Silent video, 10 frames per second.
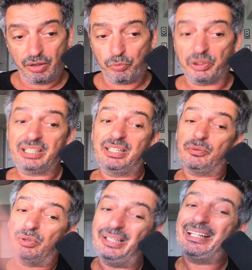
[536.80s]
but he
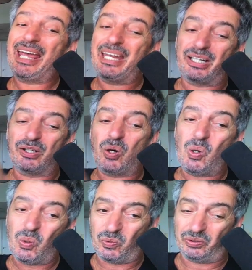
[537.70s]
will later
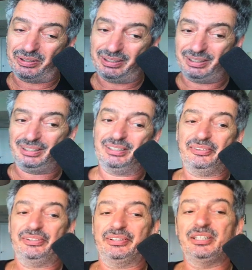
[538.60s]
on
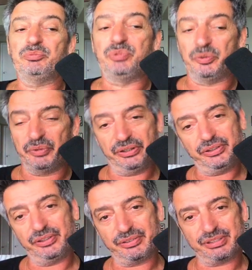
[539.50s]
implement
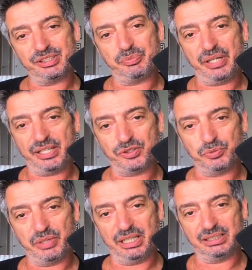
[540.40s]
increase pay to
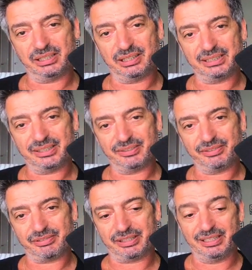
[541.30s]
make the class
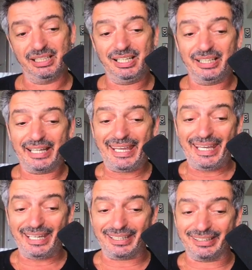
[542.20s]
concrete.
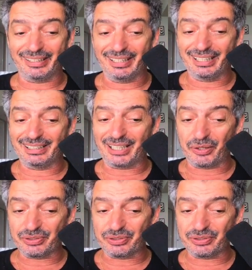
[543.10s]
And now